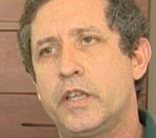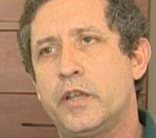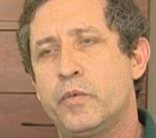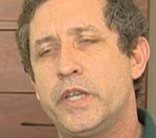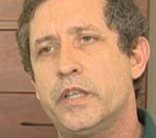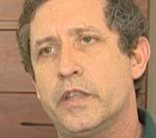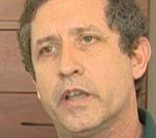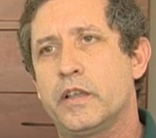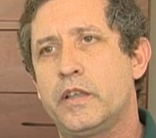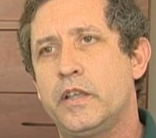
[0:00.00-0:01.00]
And we did
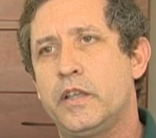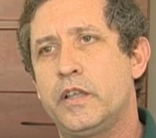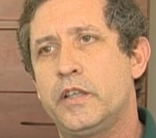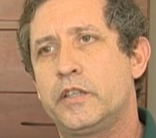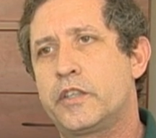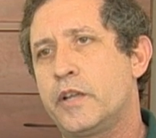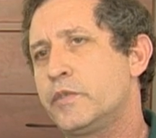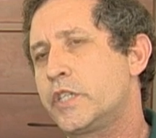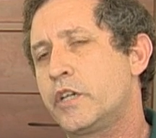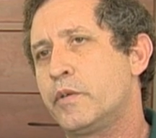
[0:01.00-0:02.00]
that. The time the
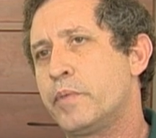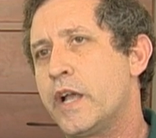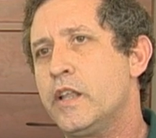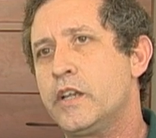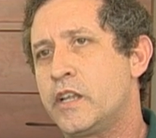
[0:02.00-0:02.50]
secret ballot